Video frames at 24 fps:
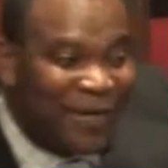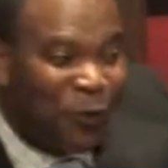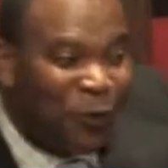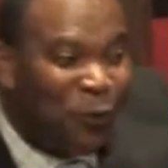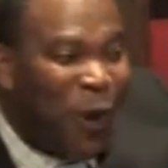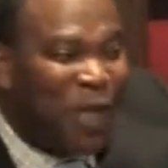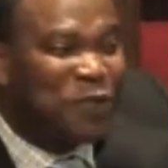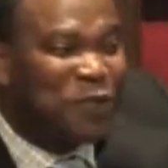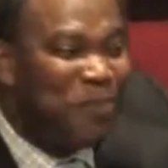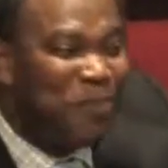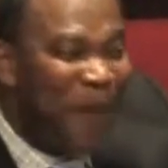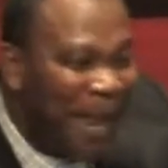
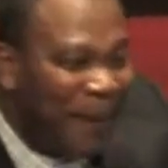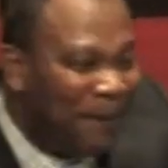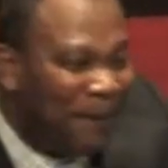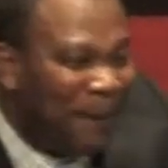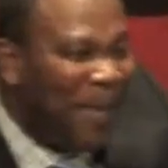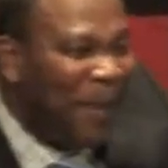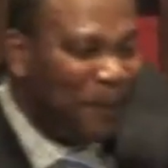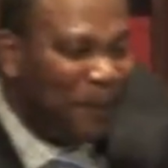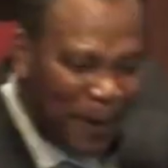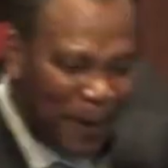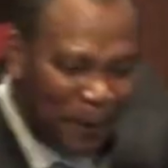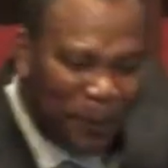what might
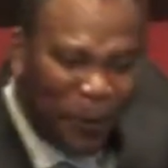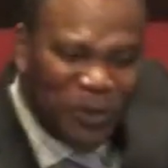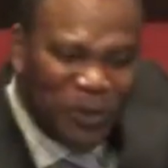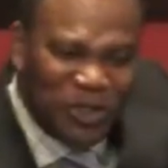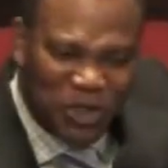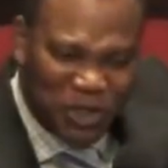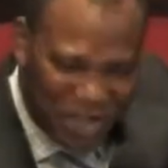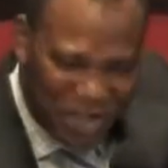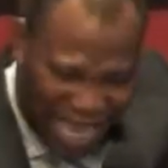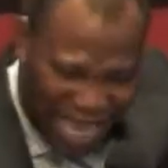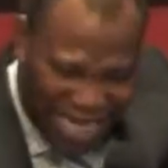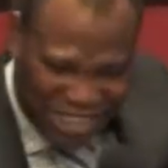be people's
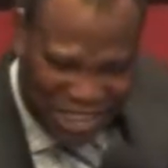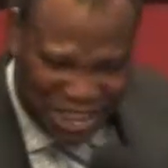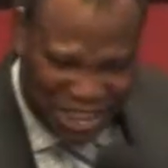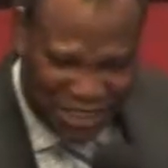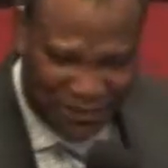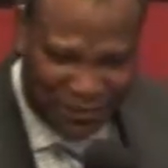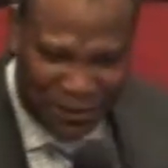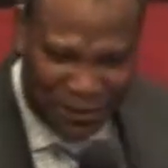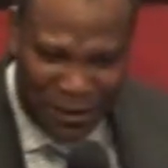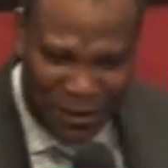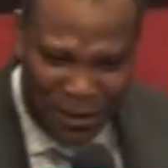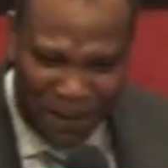reaction,
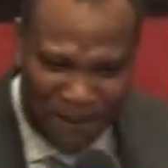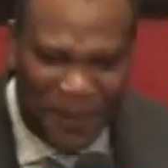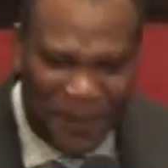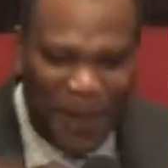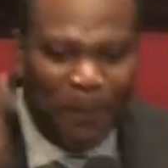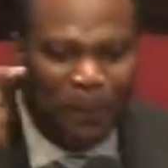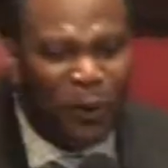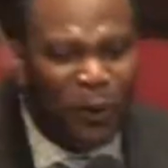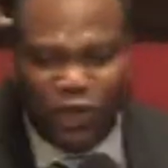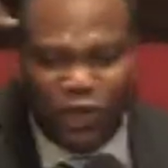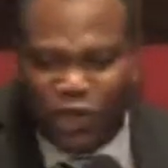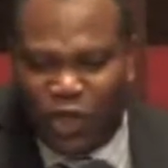
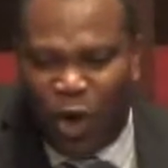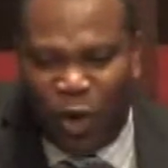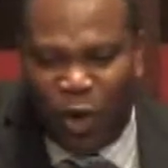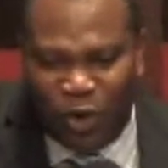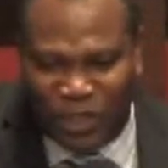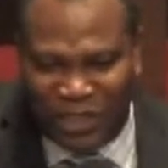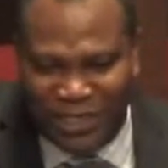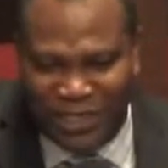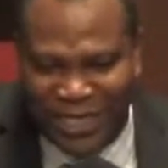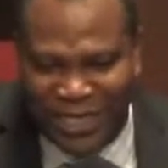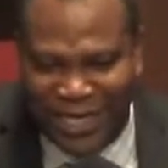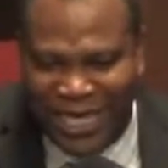people's
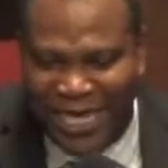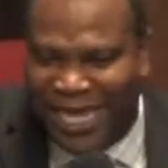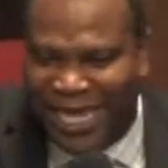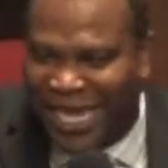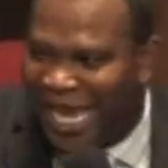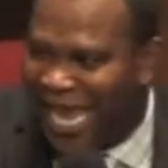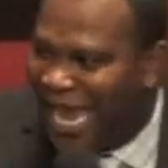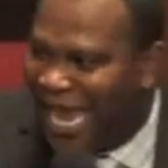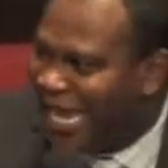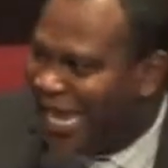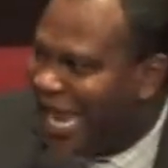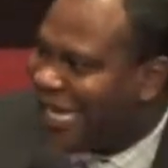thought.
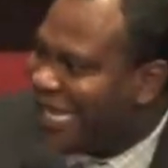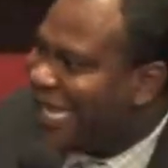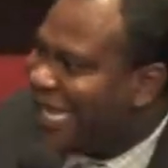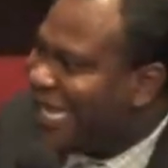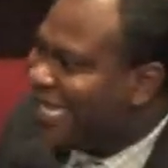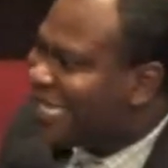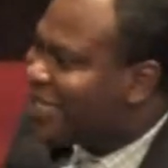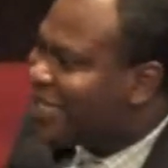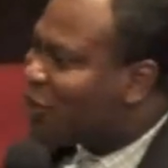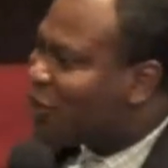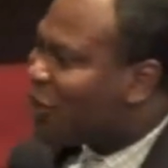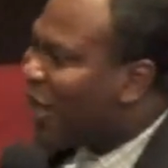And then
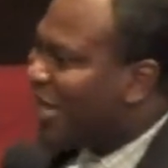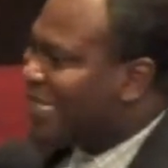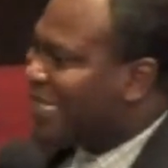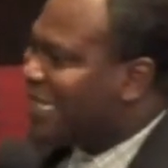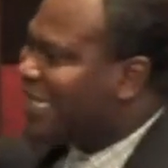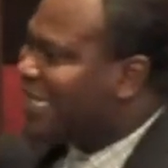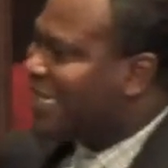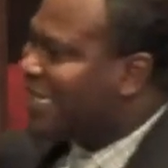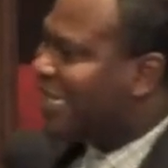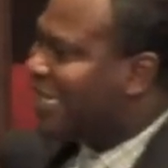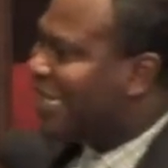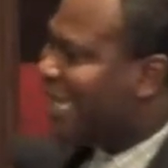he's
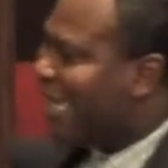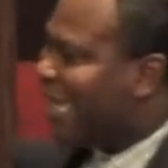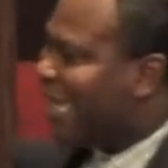great